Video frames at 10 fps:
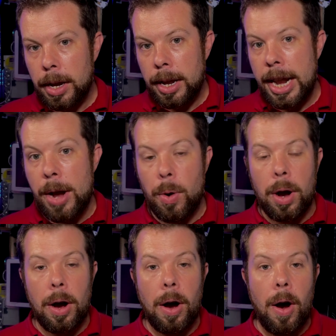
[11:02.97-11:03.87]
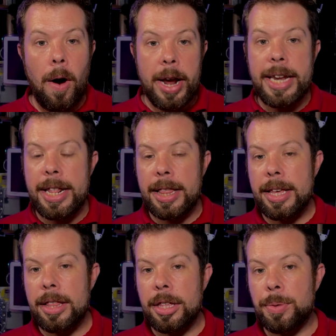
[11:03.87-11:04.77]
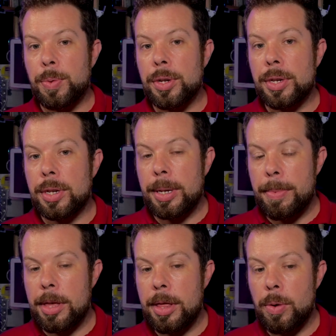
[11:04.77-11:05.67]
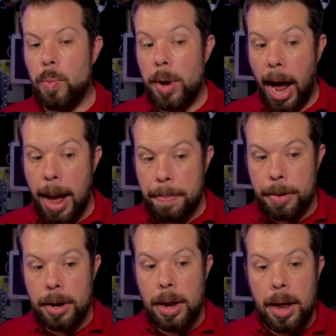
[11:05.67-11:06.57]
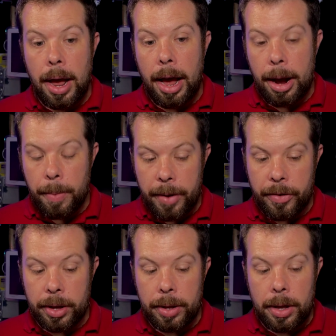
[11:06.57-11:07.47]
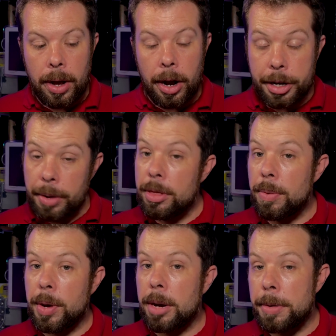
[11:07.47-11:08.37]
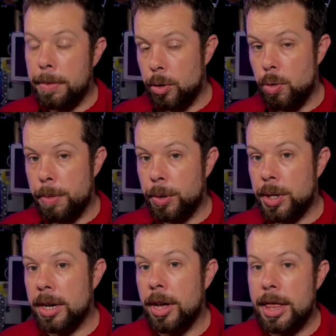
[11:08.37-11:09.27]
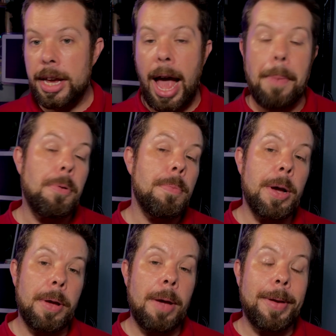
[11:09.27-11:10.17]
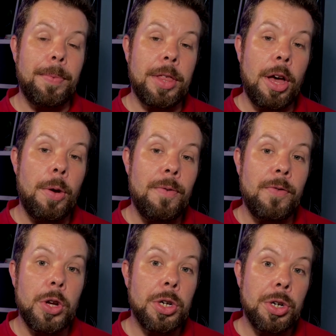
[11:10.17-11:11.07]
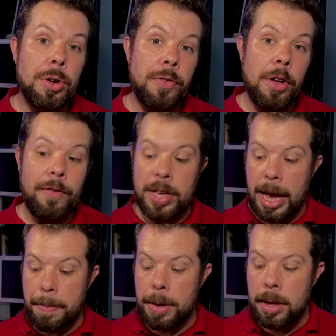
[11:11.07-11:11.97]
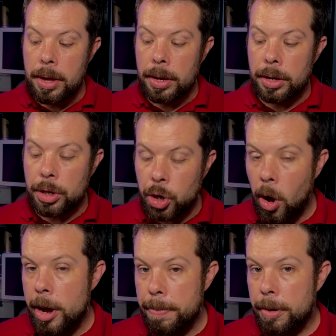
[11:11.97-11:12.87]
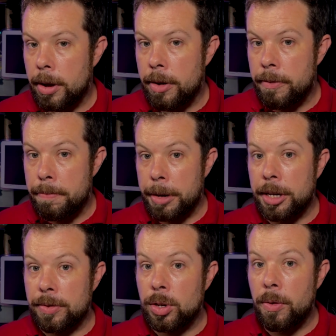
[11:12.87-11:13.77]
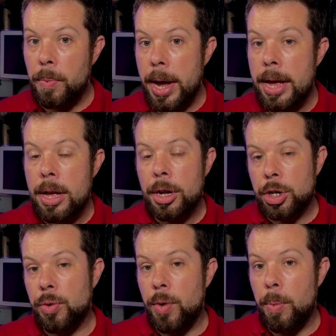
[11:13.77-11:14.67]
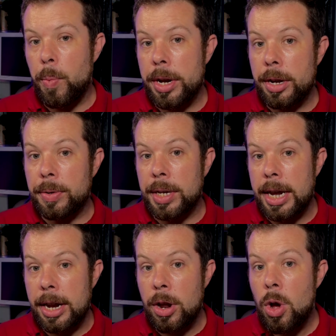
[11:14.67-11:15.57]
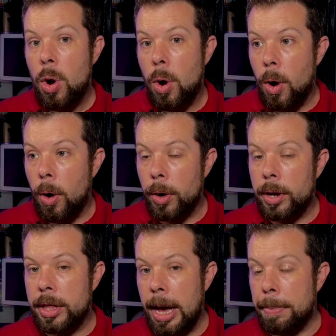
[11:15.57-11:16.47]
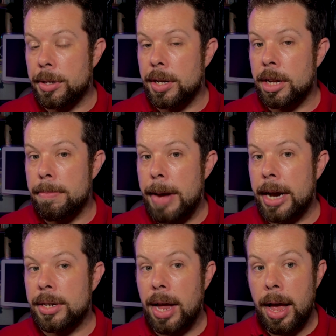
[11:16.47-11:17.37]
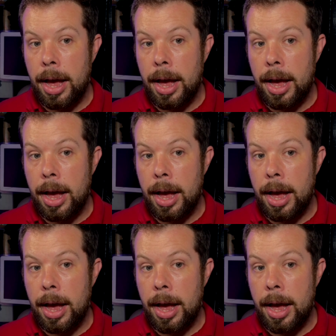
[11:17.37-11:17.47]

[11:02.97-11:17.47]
Now, I didn't think this was something that would happen. However, I don't think we're going to be dual booting. I think Apple might come out with their own version of a V M type of piece of software to run Windows in on the Apple Silicon Macs.